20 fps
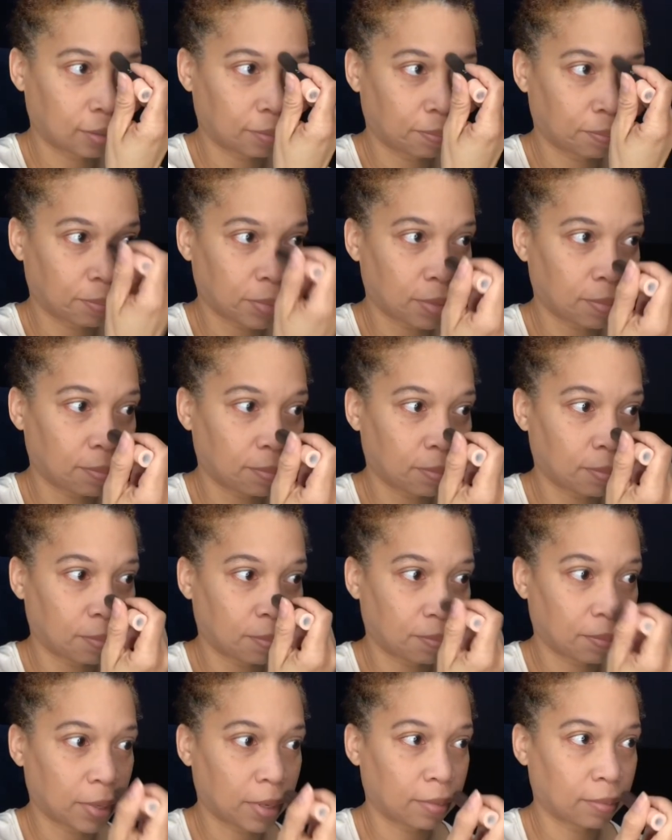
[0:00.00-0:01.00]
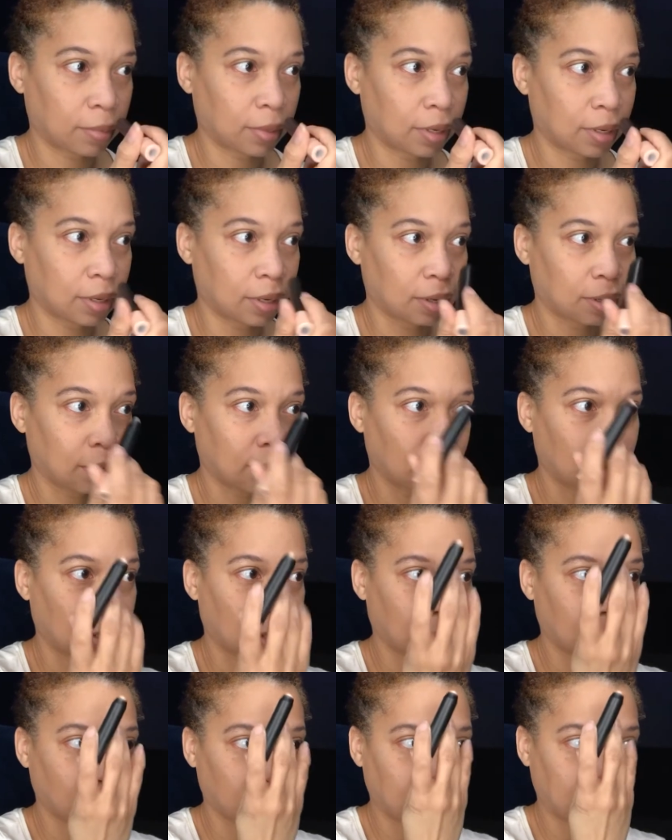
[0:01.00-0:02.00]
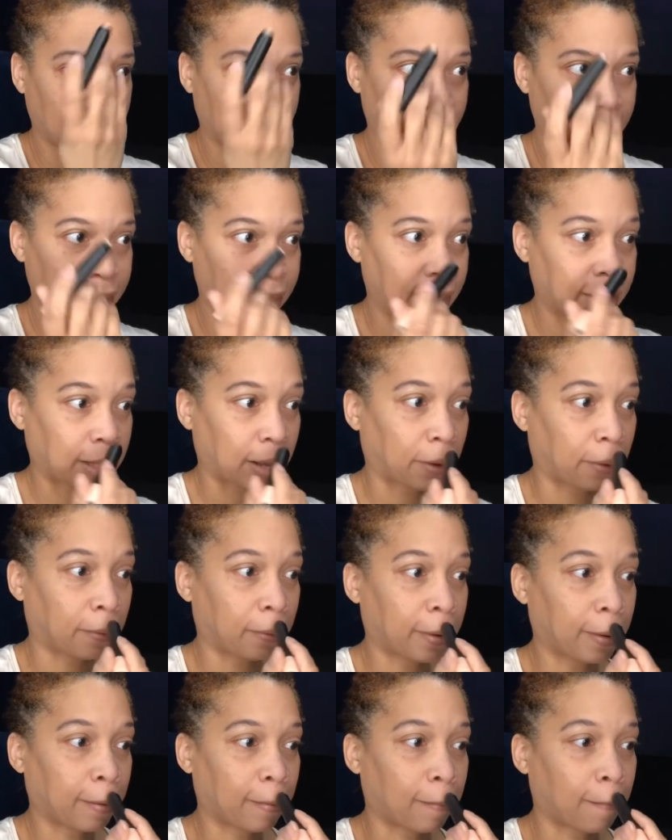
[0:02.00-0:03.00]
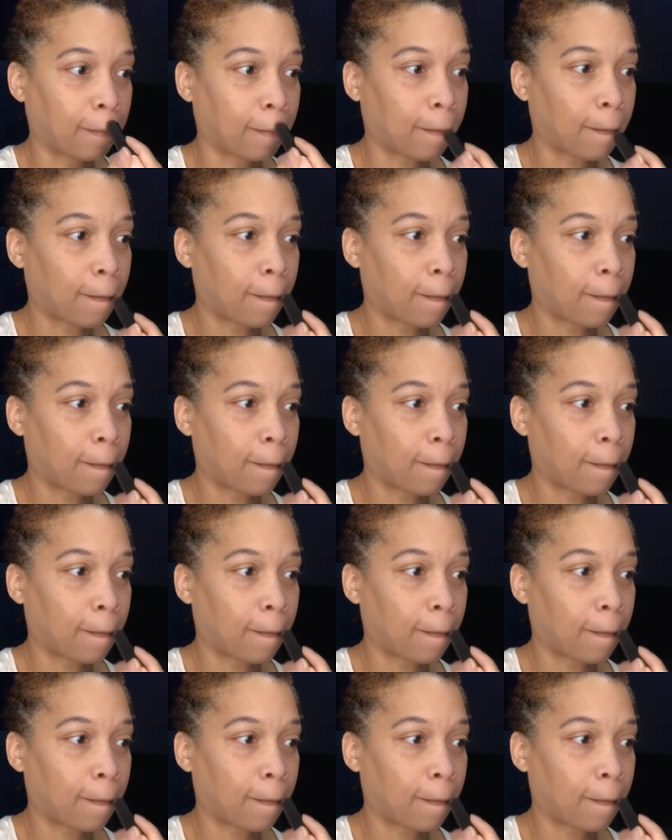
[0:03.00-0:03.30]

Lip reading: Boom, boom. I don't want to highlight that wrinkle.